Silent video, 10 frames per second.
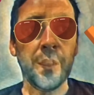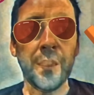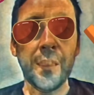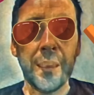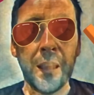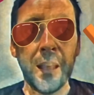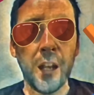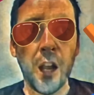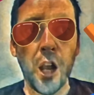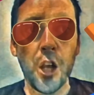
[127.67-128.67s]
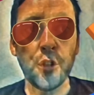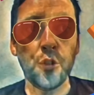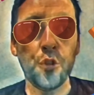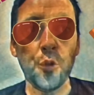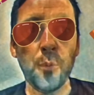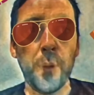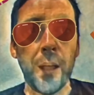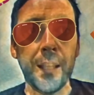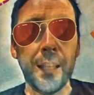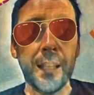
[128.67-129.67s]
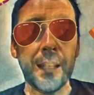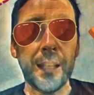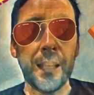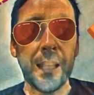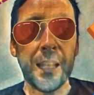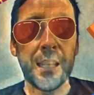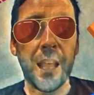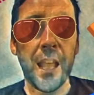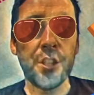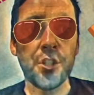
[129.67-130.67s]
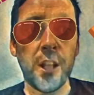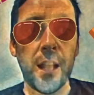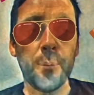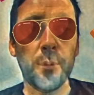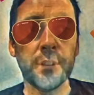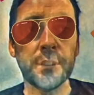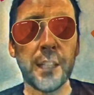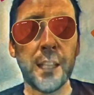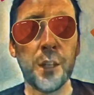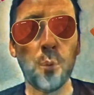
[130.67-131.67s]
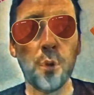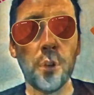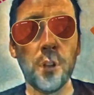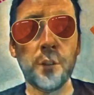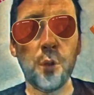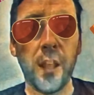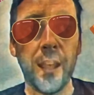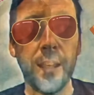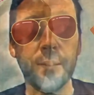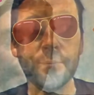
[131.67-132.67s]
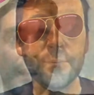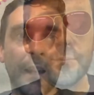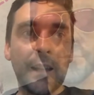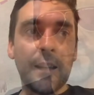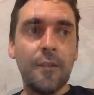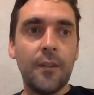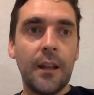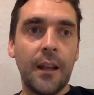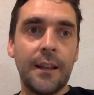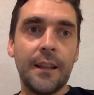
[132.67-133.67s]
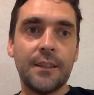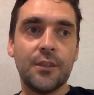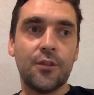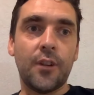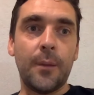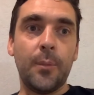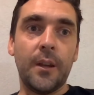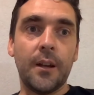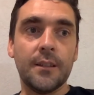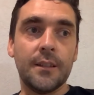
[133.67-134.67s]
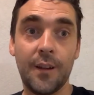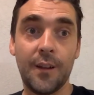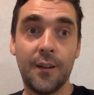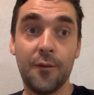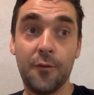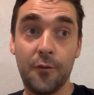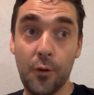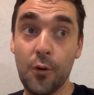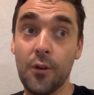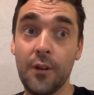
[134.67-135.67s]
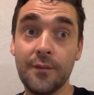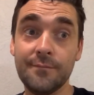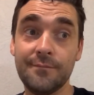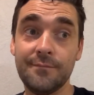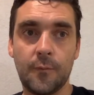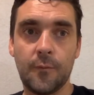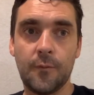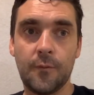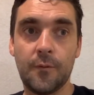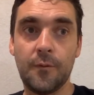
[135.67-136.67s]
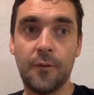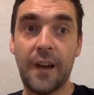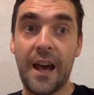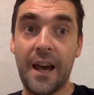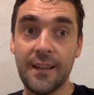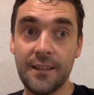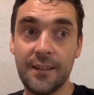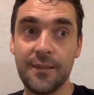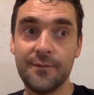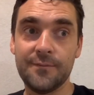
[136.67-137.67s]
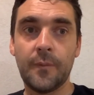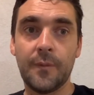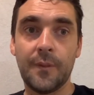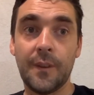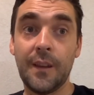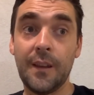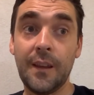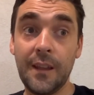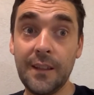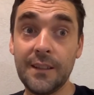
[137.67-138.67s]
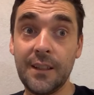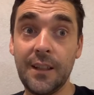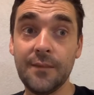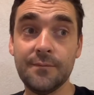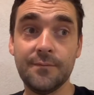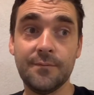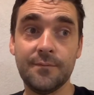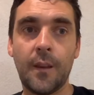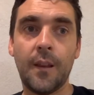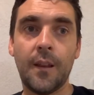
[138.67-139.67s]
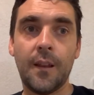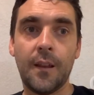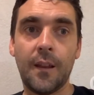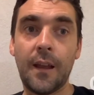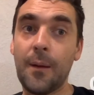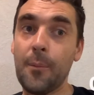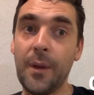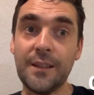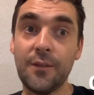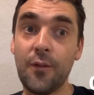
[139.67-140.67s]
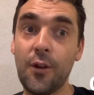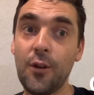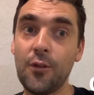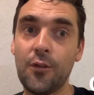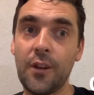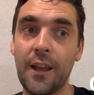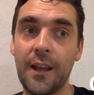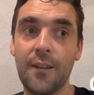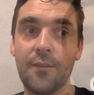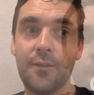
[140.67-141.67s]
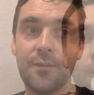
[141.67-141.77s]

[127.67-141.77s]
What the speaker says: There are too many endangered animals in the world today. An activity like this is great because it's fun, fast, easy, and best of all, creative.